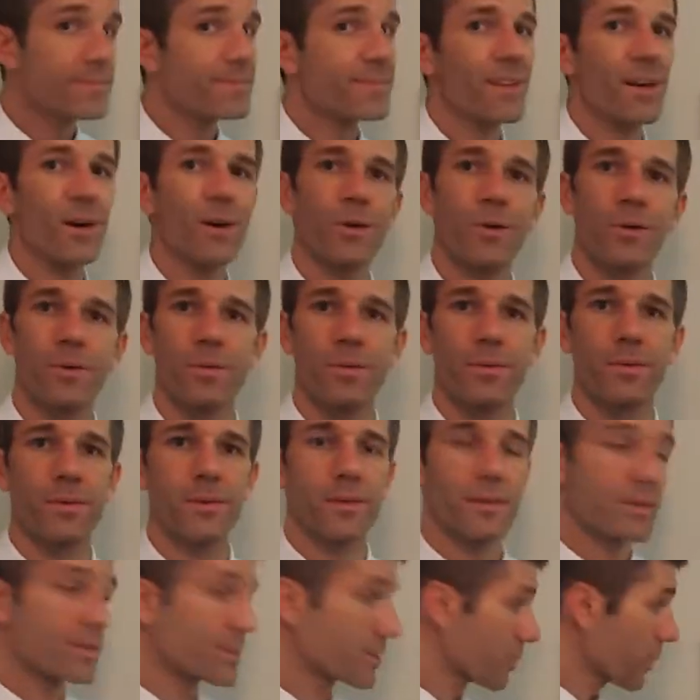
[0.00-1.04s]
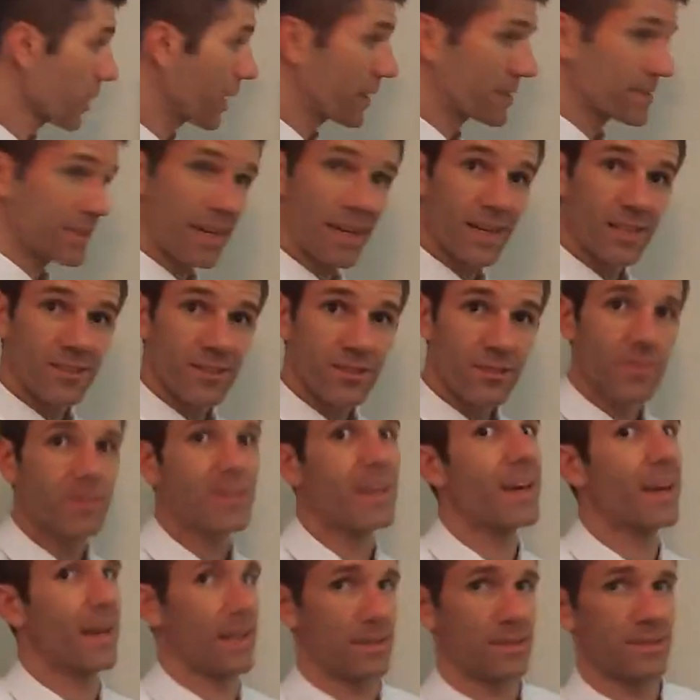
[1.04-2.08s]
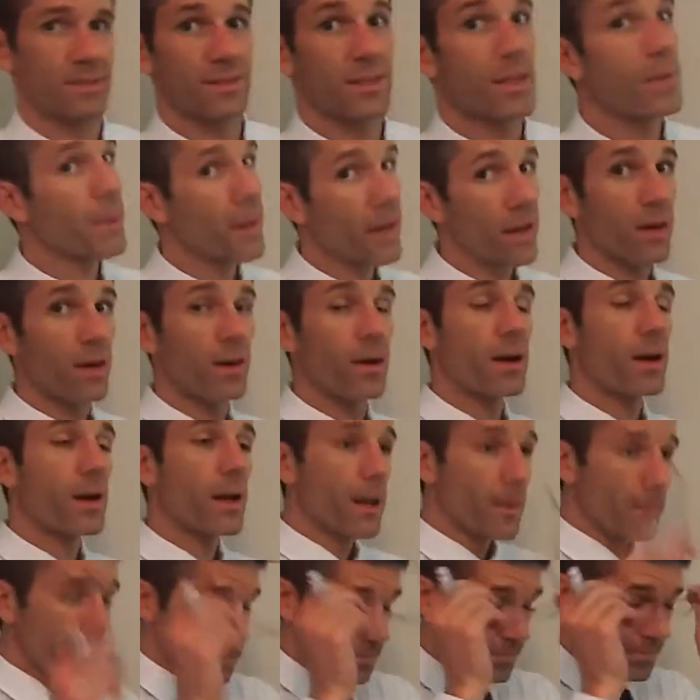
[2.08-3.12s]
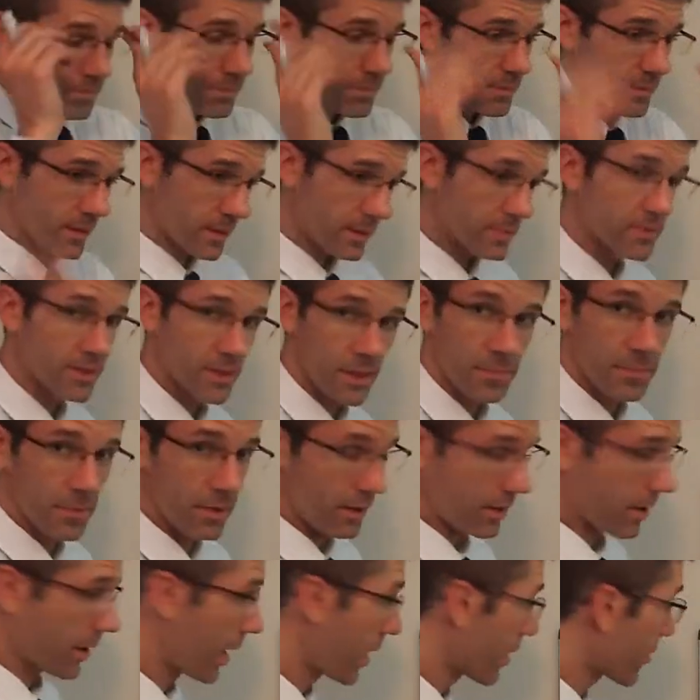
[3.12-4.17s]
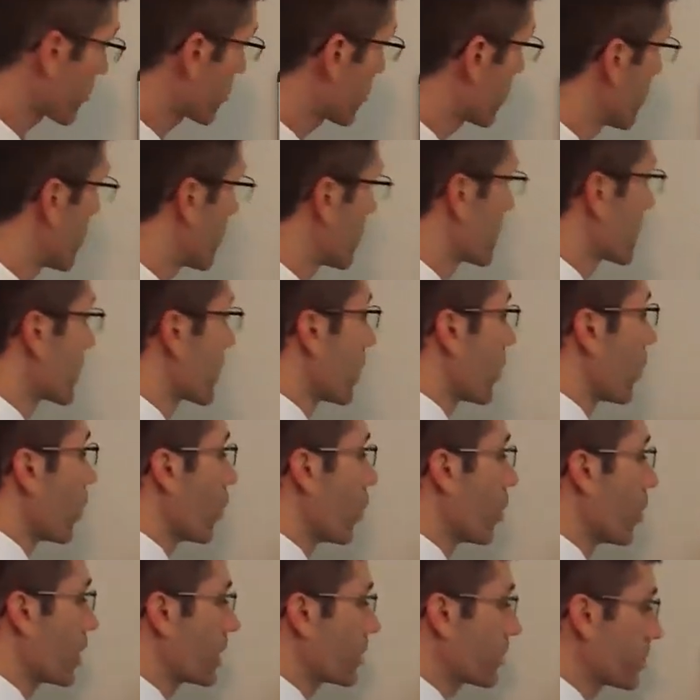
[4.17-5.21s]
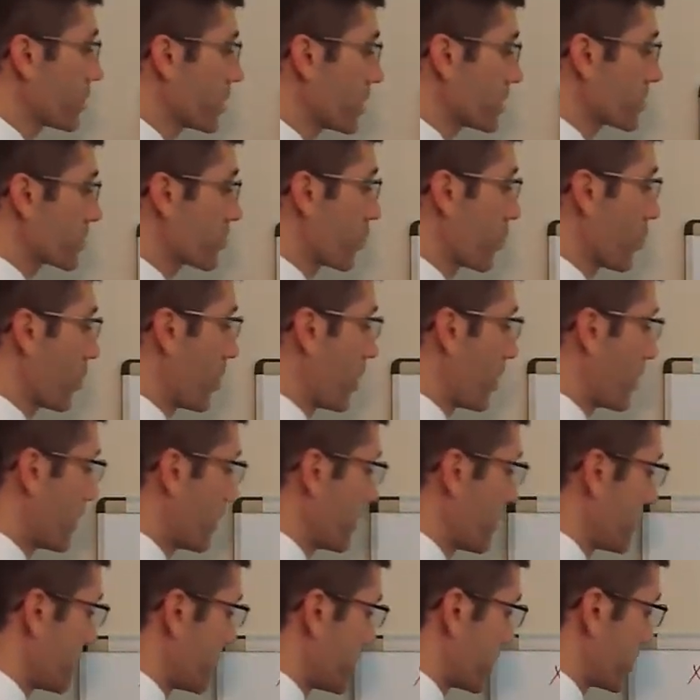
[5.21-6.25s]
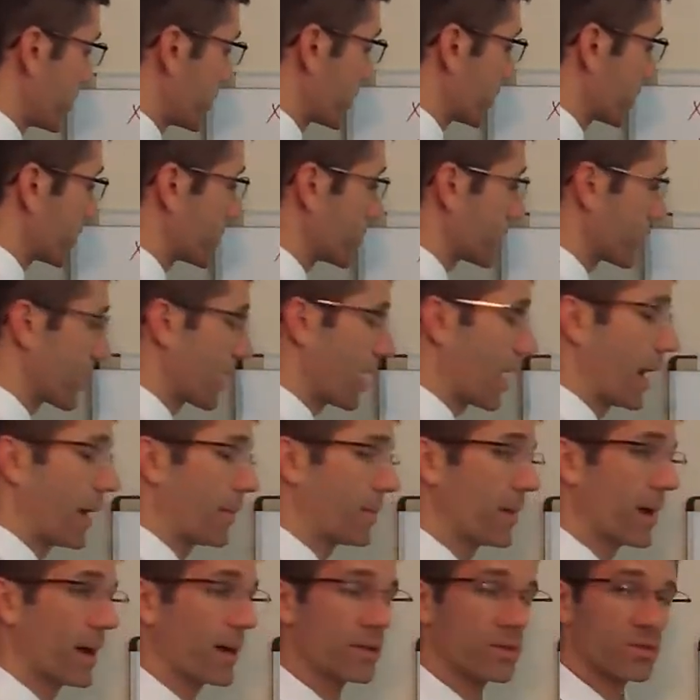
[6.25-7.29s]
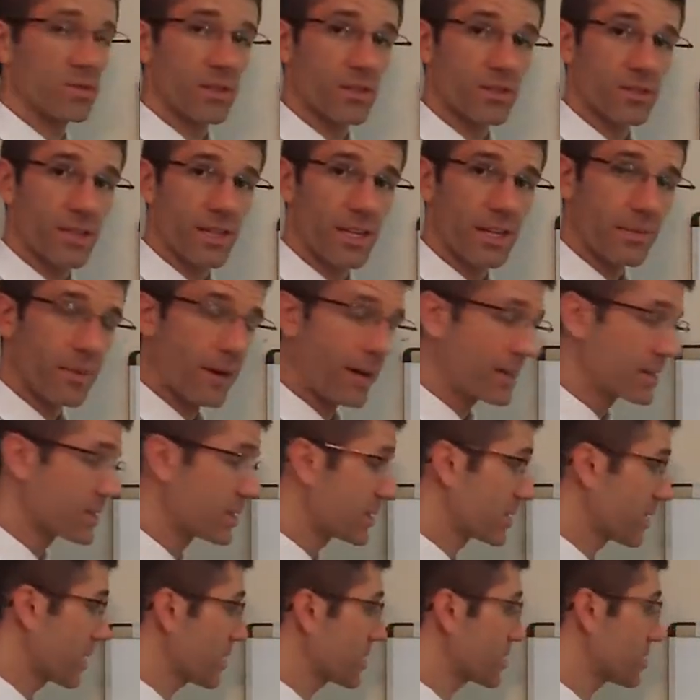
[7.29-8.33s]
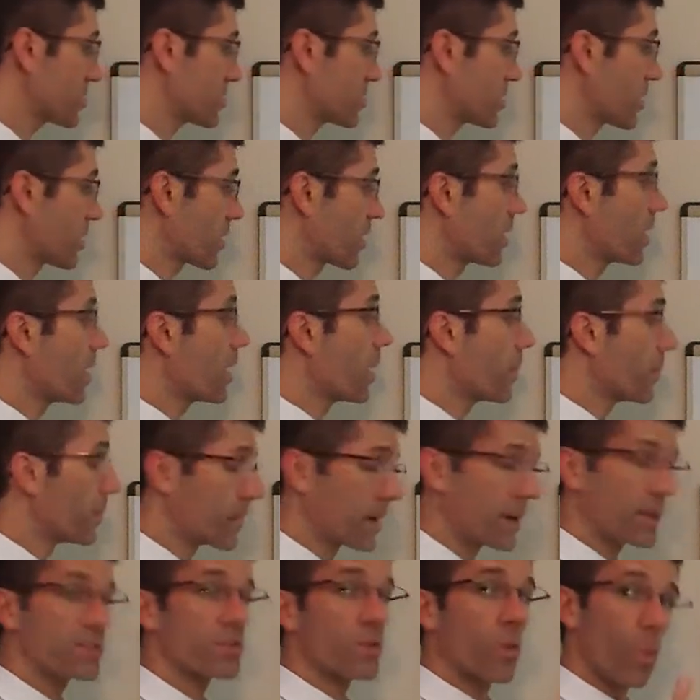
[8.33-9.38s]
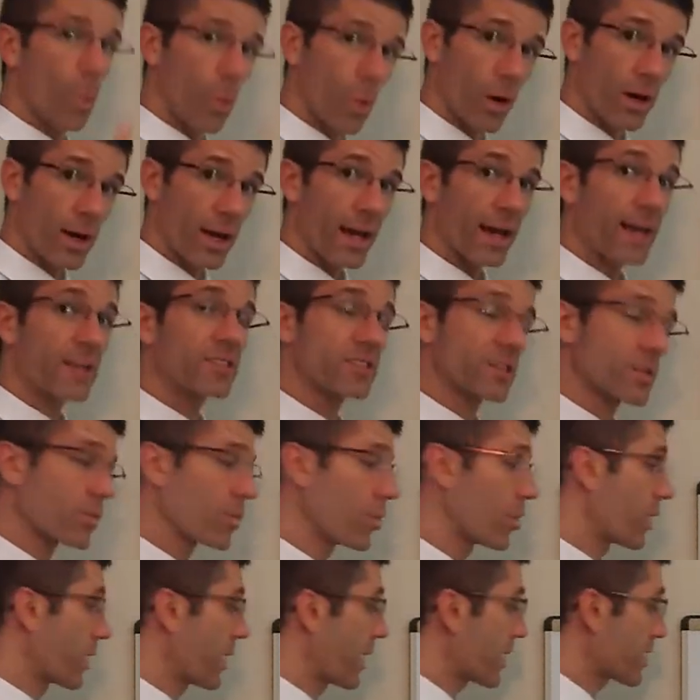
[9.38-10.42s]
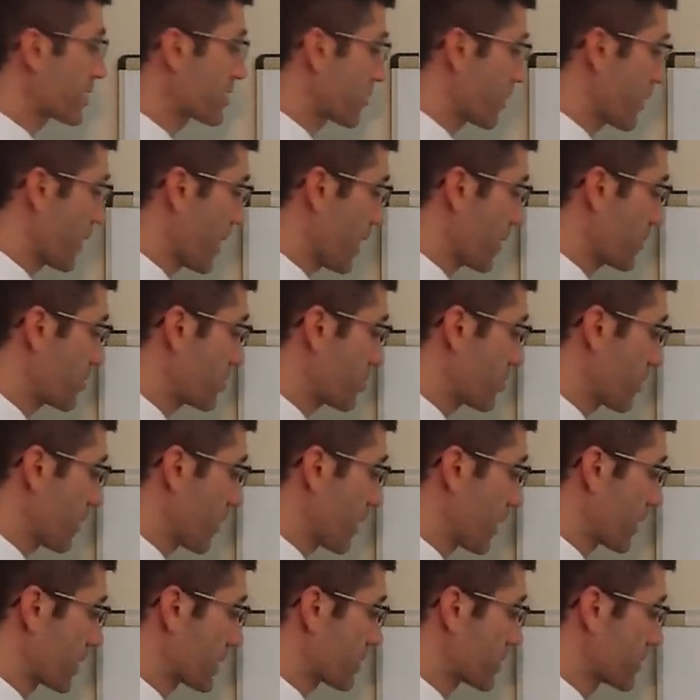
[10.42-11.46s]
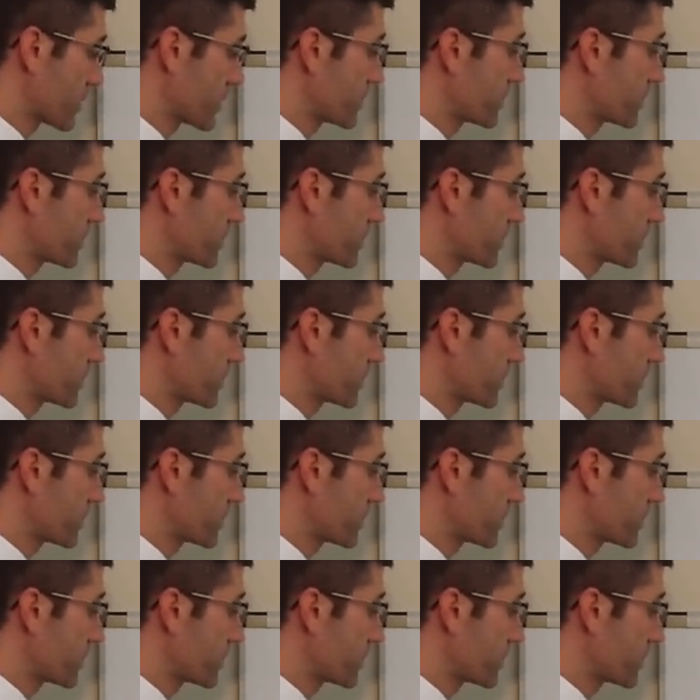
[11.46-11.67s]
No. Do the y's cancel? Yes, they better. Something better cancel. 1 plus 1. I'm not insulting anybody's intelligence here, but it's 1x and 1x, so I have 2x.